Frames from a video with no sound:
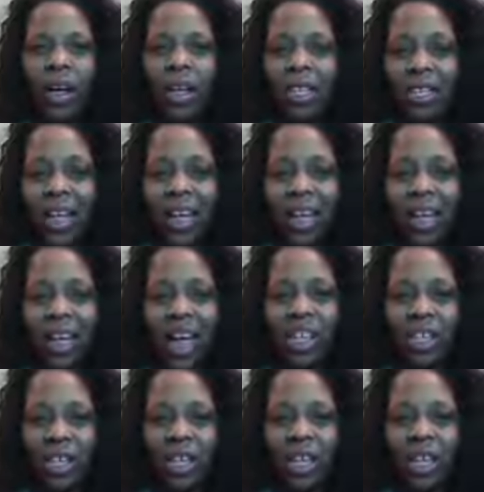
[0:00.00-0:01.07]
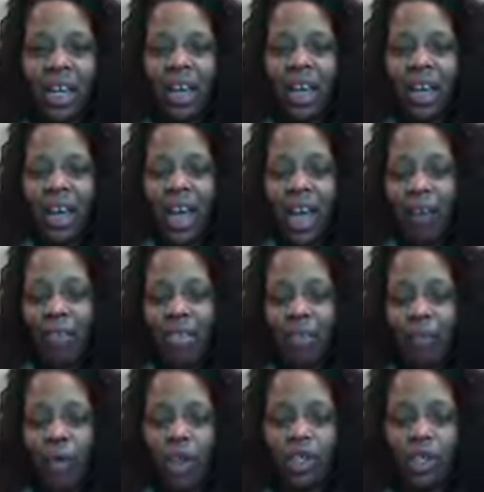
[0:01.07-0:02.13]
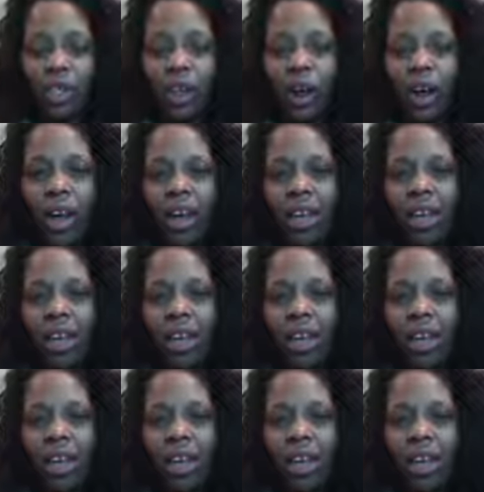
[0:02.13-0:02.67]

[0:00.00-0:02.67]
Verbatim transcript: and psychologically have a fresh start,